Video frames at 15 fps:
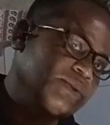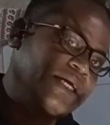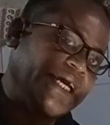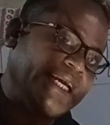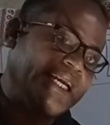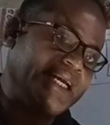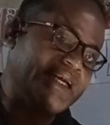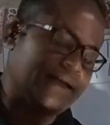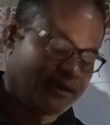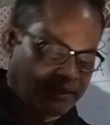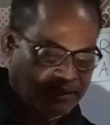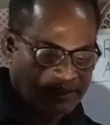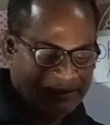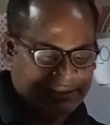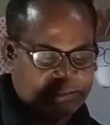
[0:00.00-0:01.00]
Do you get it?
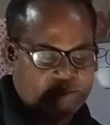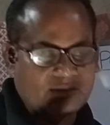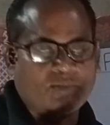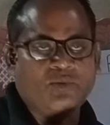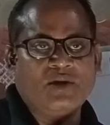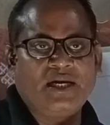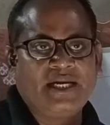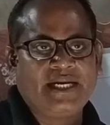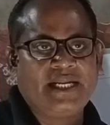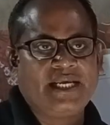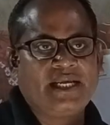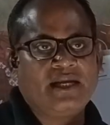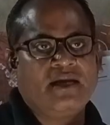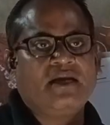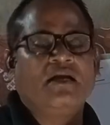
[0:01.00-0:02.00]
The old
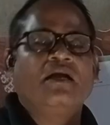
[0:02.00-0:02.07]
lady